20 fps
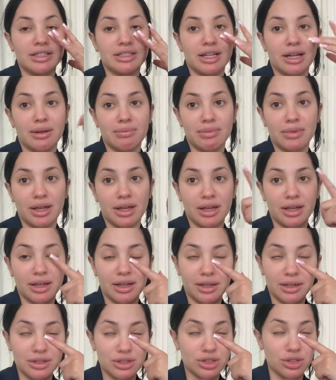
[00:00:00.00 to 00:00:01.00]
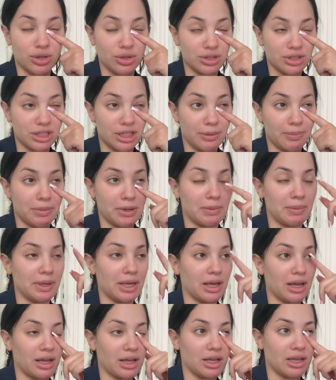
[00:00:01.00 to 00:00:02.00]
I'm, like, so sleepy
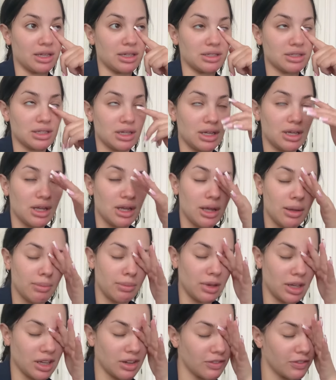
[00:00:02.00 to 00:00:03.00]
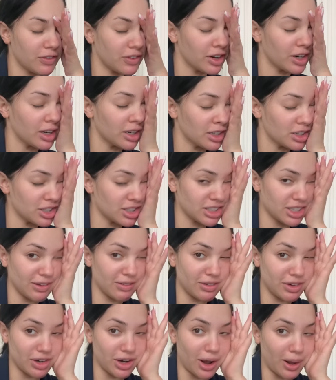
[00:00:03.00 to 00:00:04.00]
because me and Fern just have
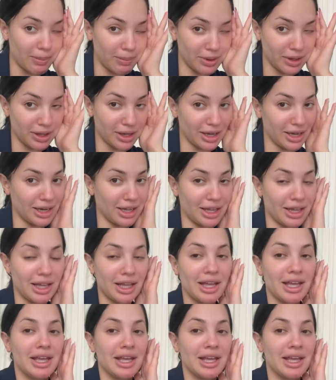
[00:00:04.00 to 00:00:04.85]
not been getting